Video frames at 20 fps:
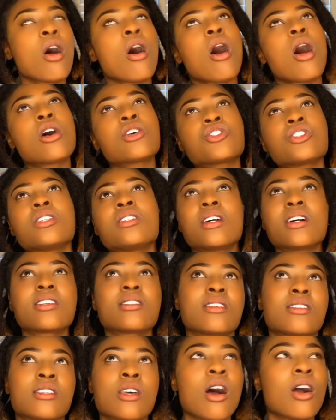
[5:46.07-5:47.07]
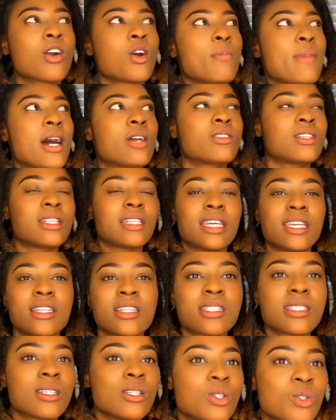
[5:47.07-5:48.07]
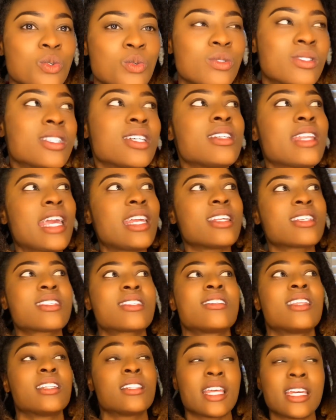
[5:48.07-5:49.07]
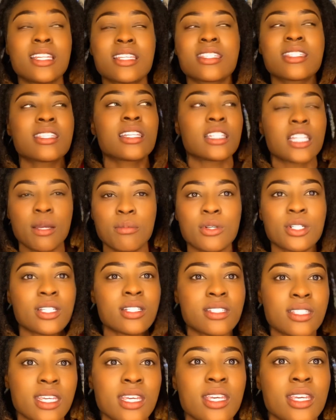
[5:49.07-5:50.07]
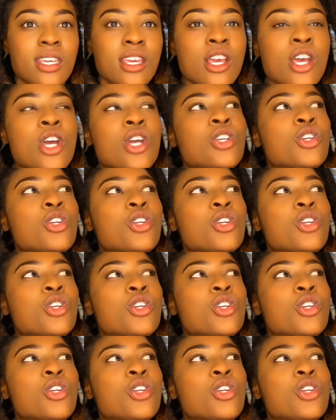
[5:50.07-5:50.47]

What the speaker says: All she does is talk about the latest news, the latest celebrity tea.